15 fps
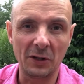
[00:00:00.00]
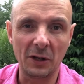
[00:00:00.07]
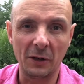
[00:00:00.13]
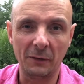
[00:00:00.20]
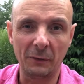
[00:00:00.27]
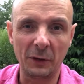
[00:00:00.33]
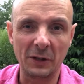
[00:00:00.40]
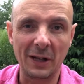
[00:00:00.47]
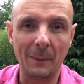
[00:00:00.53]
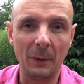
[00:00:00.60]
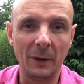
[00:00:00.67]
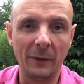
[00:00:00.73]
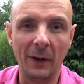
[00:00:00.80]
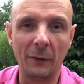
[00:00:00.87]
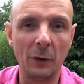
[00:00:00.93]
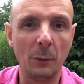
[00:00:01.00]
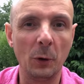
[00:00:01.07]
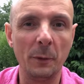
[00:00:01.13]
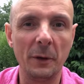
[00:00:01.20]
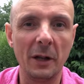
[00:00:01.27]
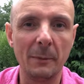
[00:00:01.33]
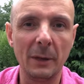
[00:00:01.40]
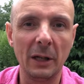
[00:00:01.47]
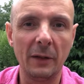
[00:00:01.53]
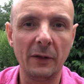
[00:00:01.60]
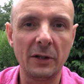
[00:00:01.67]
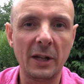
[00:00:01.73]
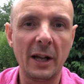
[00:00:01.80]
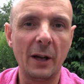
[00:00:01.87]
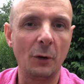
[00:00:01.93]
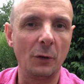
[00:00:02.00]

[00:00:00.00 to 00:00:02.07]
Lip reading: So, for example, if you have an appointment in the middle of the day